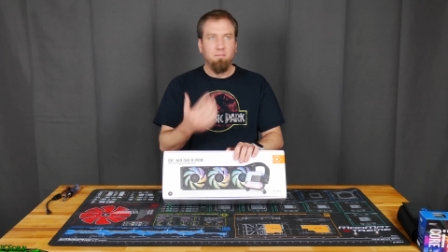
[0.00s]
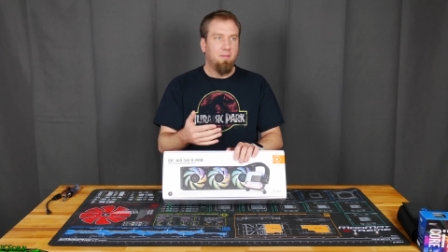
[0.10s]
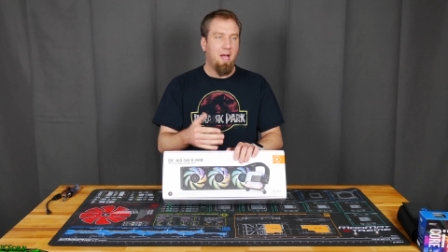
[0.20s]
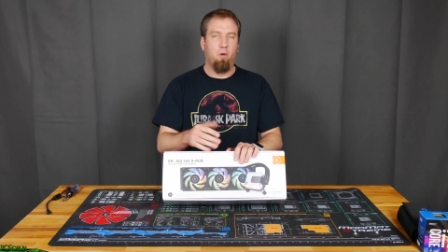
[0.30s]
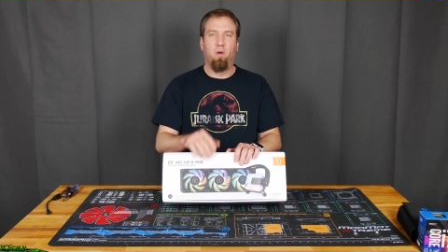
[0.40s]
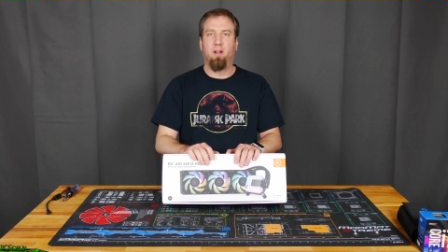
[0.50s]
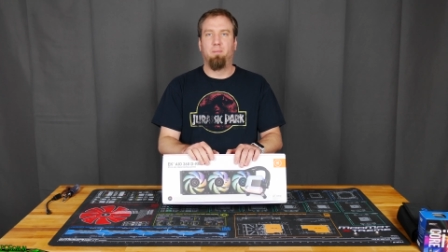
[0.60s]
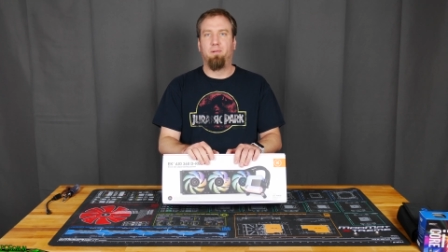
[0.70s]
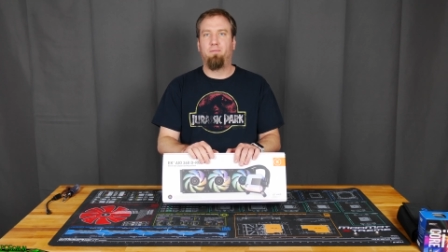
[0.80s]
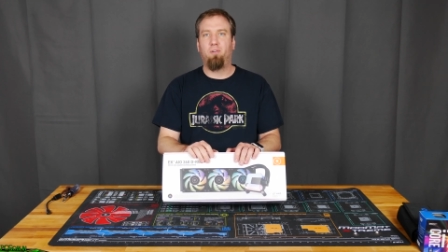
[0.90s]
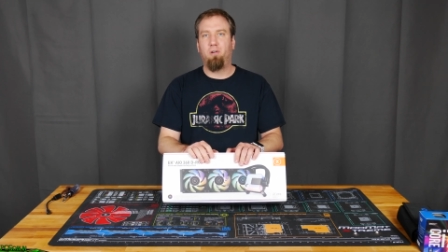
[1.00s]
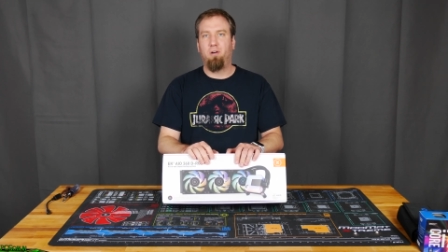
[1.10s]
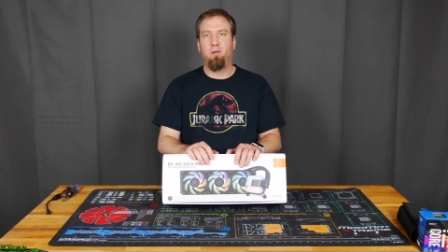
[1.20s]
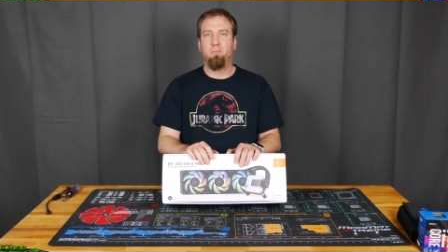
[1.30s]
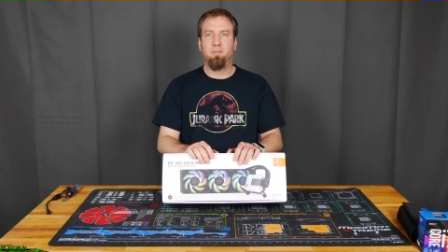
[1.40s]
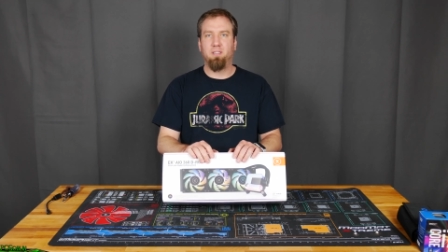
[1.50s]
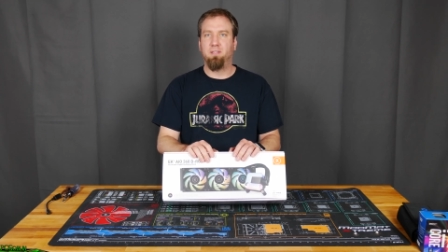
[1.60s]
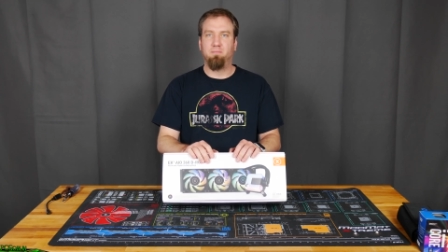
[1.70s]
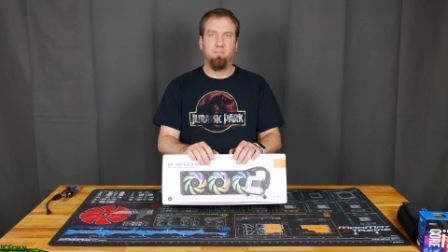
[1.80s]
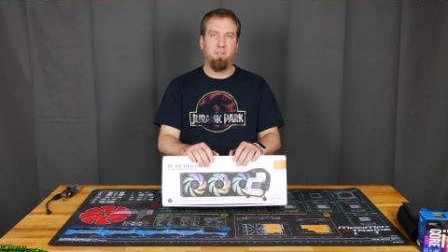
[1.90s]
how well it performs,
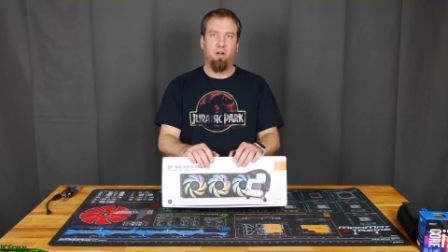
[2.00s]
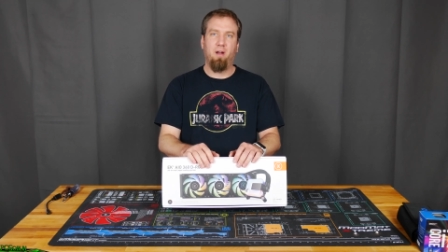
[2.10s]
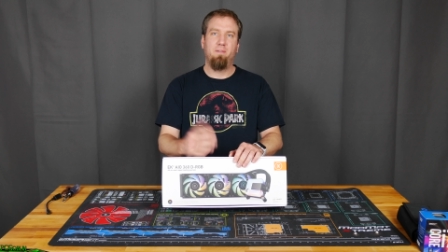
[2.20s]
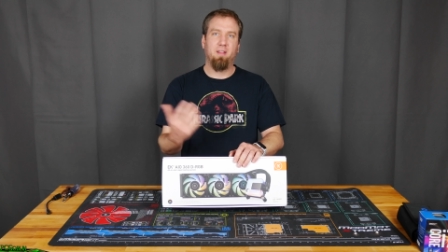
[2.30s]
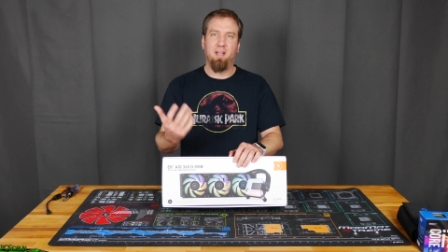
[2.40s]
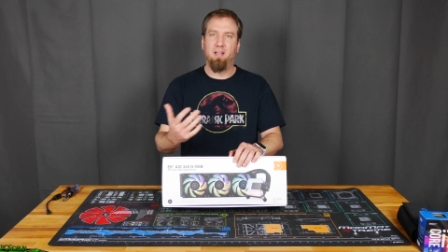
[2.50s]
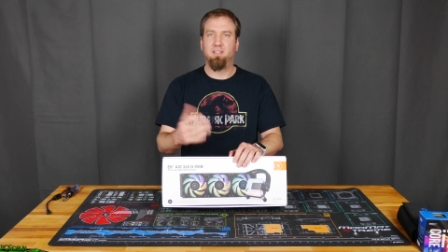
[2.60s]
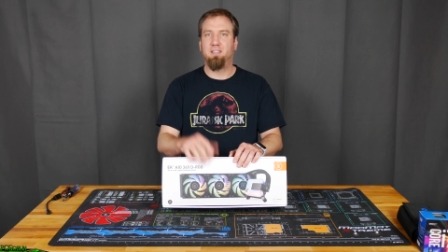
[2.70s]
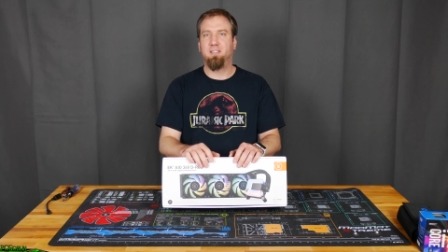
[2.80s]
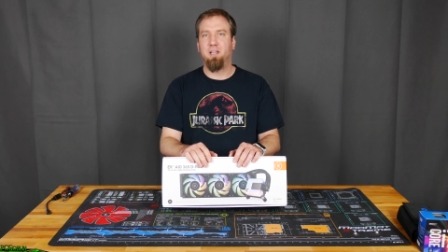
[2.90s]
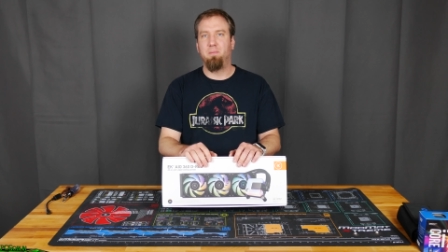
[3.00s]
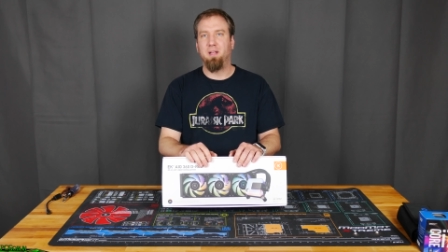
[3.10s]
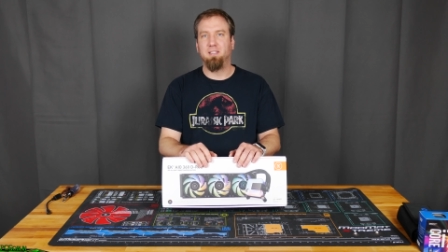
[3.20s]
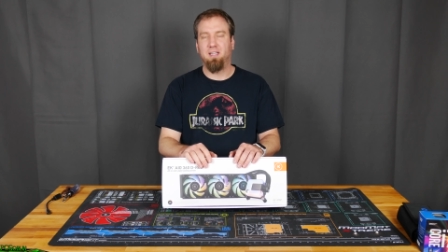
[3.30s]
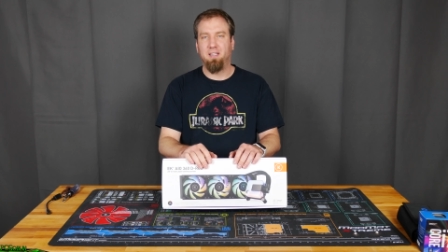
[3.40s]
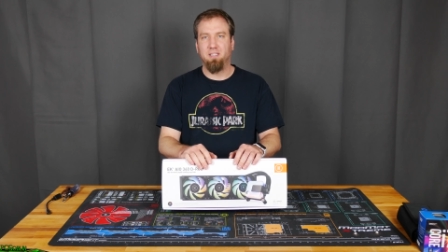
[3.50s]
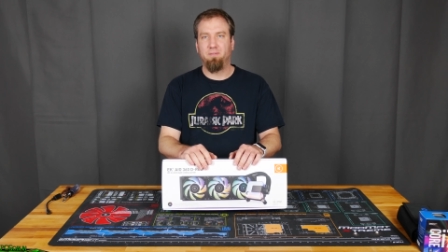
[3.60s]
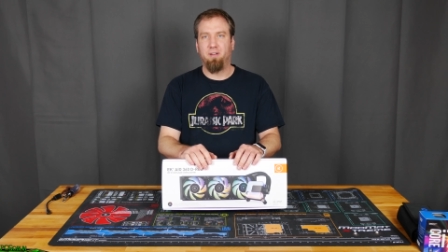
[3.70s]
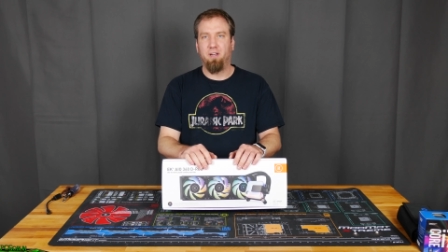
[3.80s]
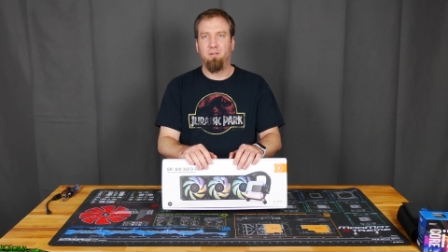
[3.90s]
and you know everything else that's going to be inside this
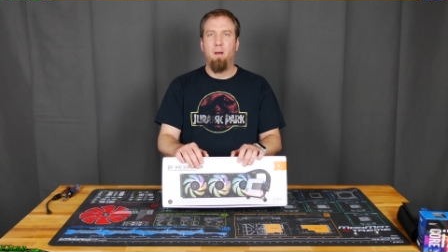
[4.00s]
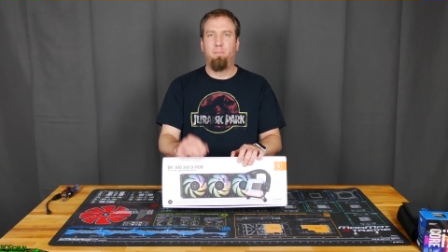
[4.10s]
video.